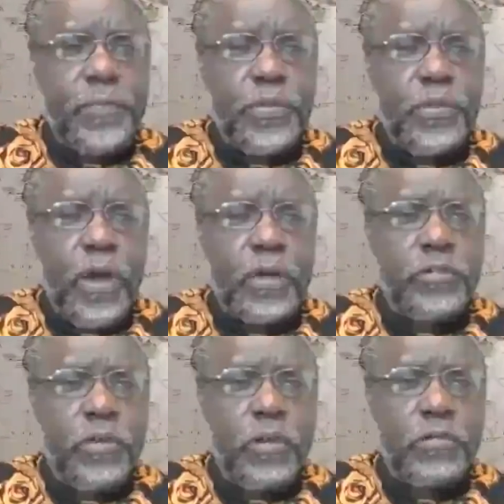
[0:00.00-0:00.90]
you want
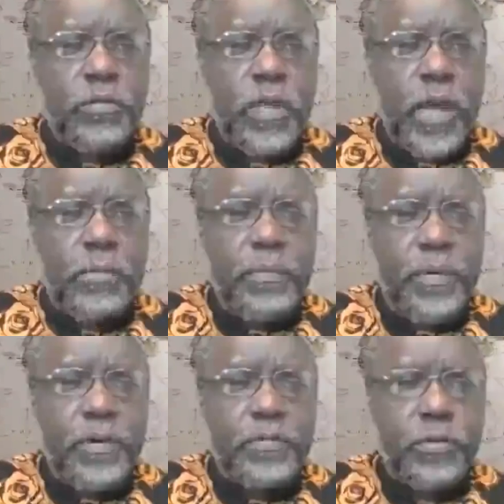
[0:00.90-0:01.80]
to talk to that
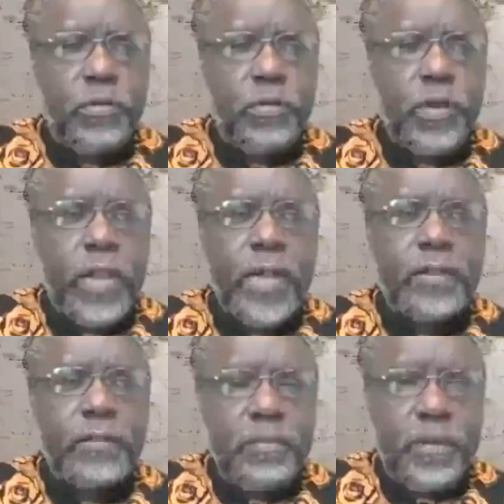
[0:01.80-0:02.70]
person or
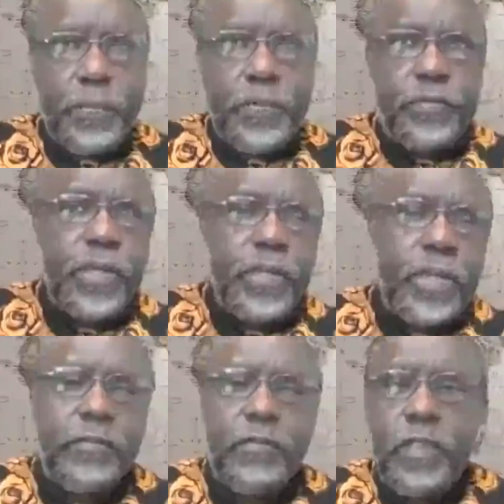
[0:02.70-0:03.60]
that
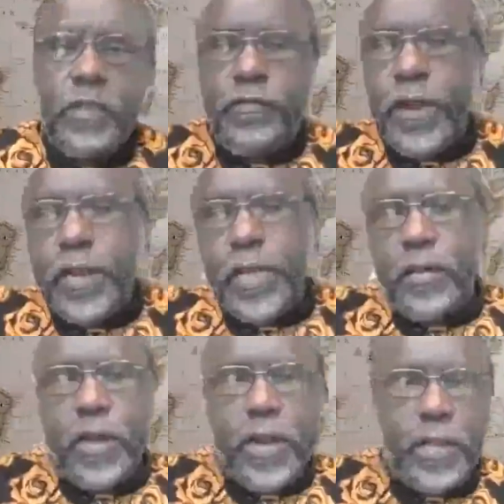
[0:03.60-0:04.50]
representative of the funding
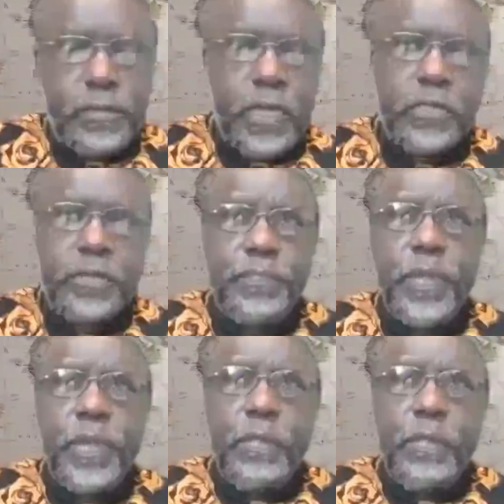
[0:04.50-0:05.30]
organization.